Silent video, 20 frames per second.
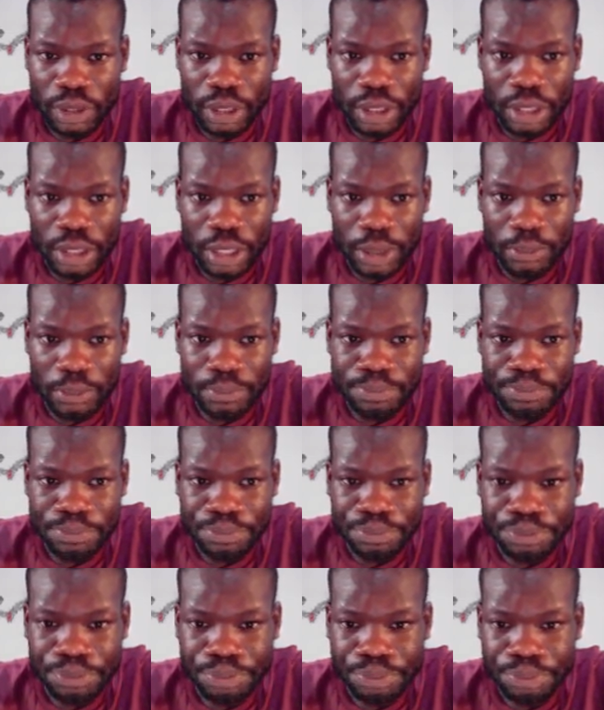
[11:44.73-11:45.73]
yeah,
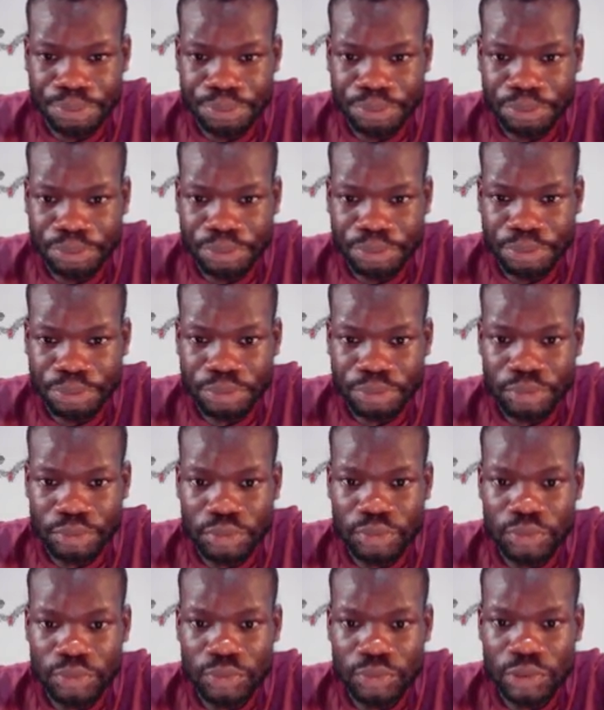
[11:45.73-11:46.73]

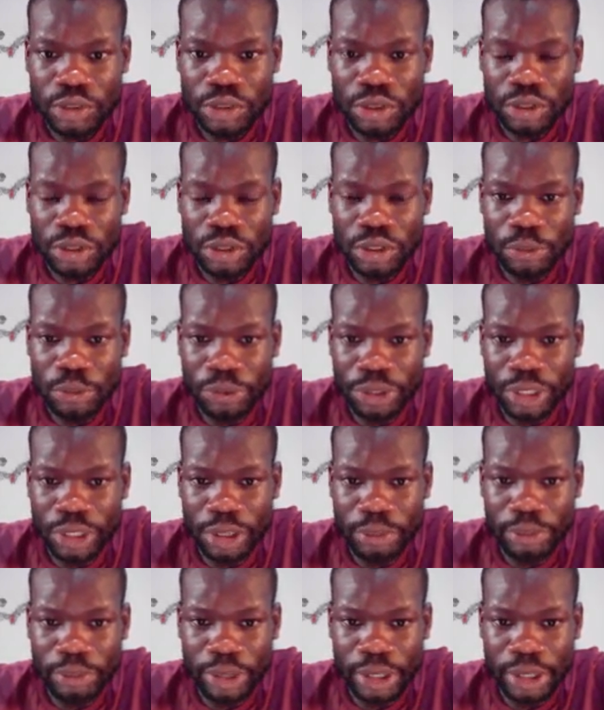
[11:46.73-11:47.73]
so the new
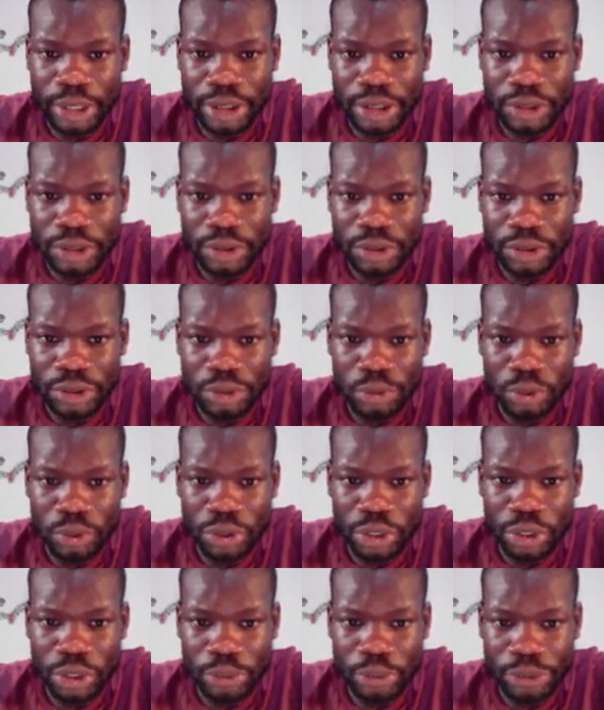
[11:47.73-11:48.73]
predictor price is equals to
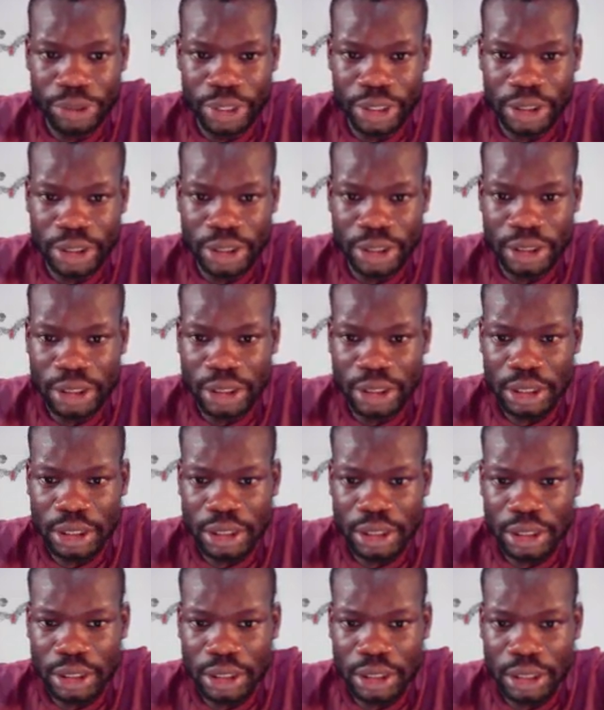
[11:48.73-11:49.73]
model to predict,
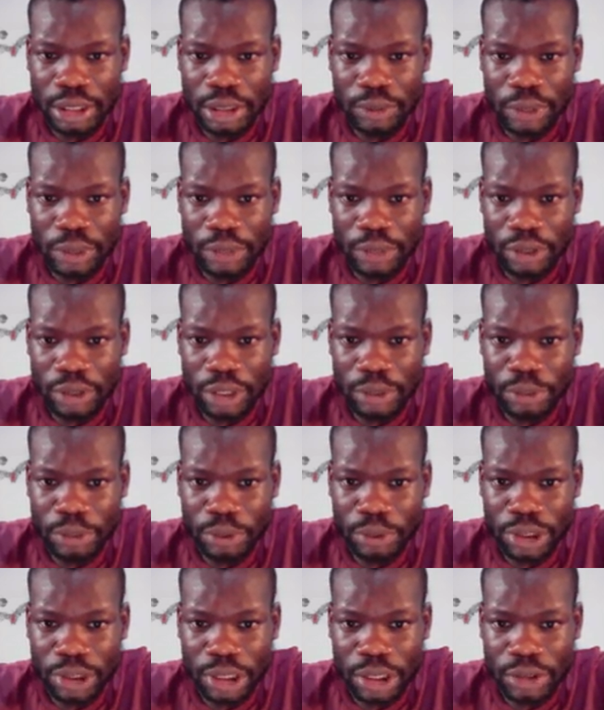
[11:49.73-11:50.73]
and we have our
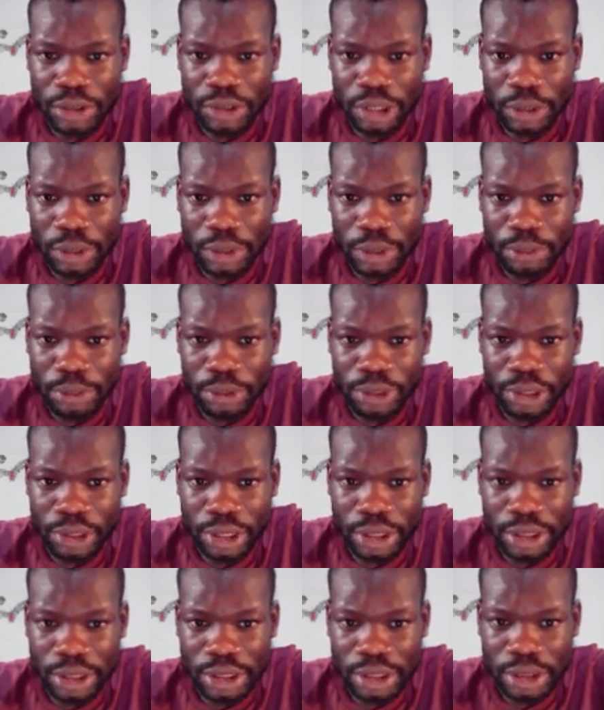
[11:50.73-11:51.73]
input data. So our input data
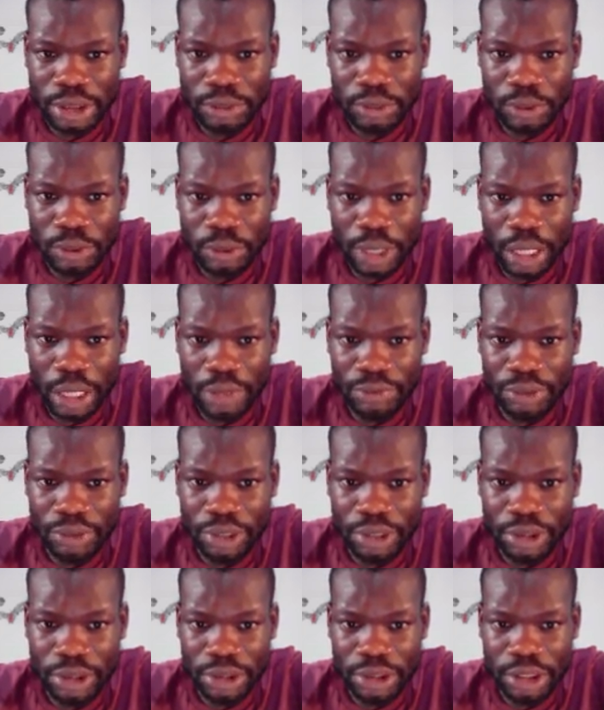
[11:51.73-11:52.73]
is what we have
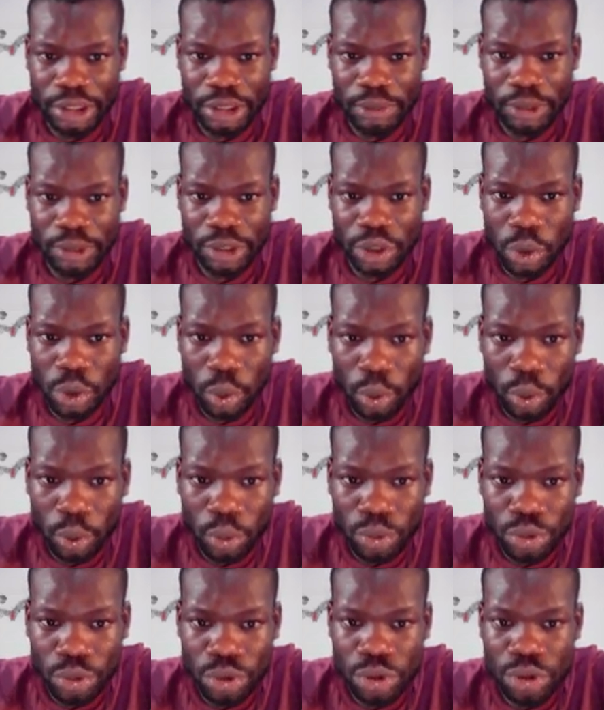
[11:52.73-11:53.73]
here, sentiment
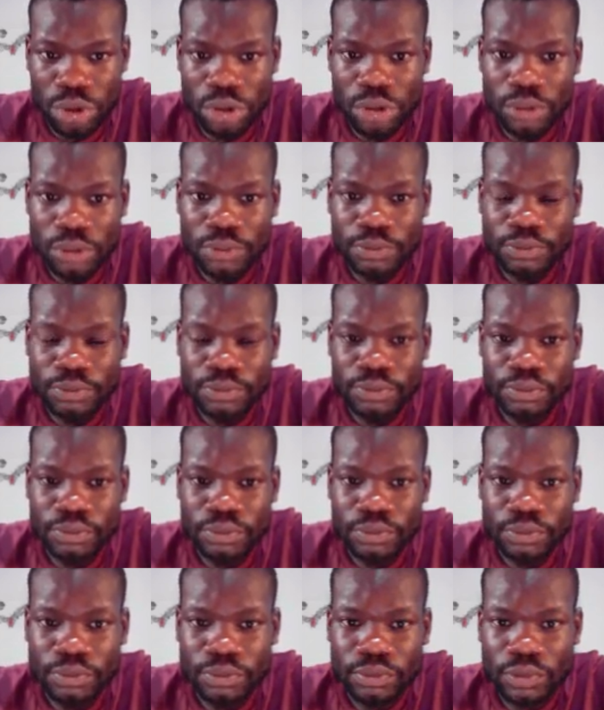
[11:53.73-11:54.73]
scores.
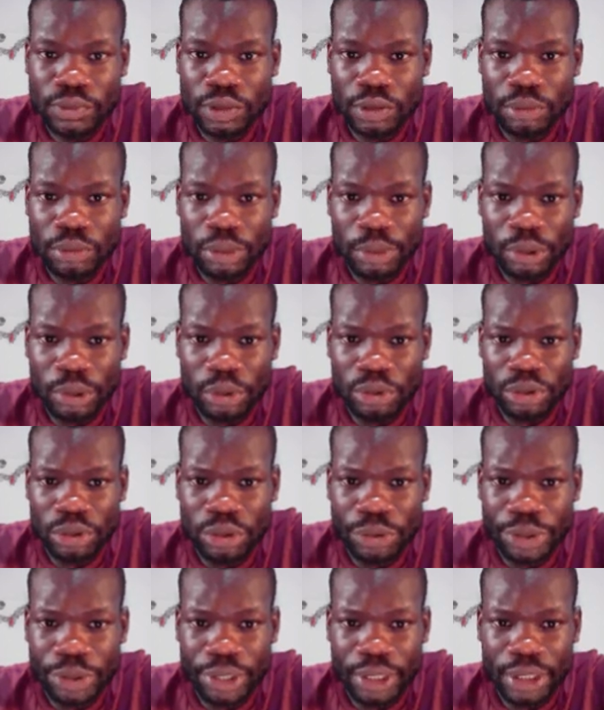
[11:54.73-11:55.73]
Remember, we
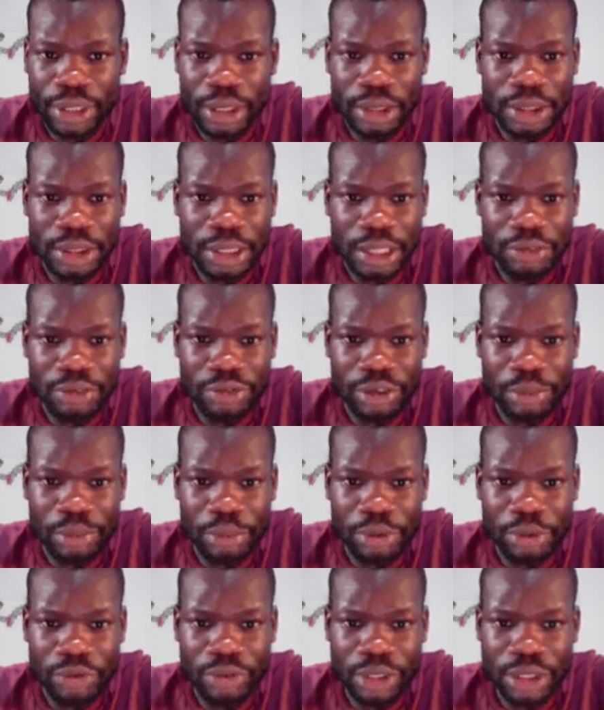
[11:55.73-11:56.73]
created a data frame
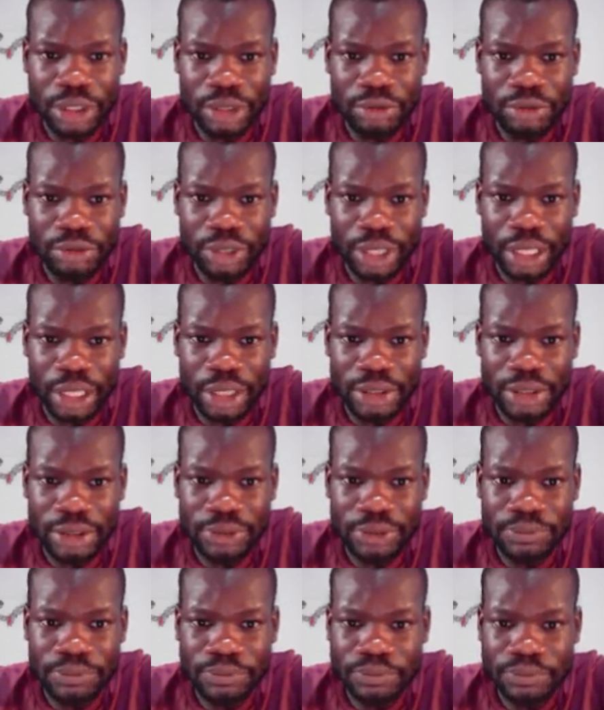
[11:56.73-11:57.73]
previously for that.
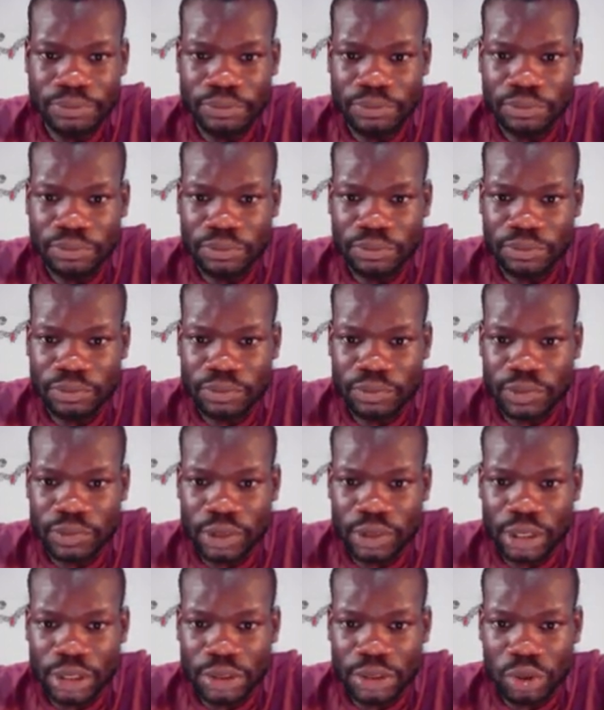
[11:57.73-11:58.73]

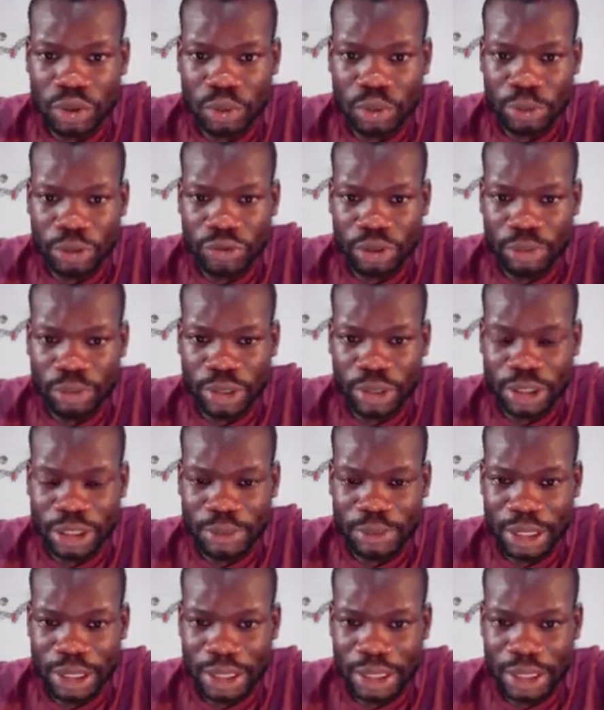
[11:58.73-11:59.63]
And so we perform the sentiment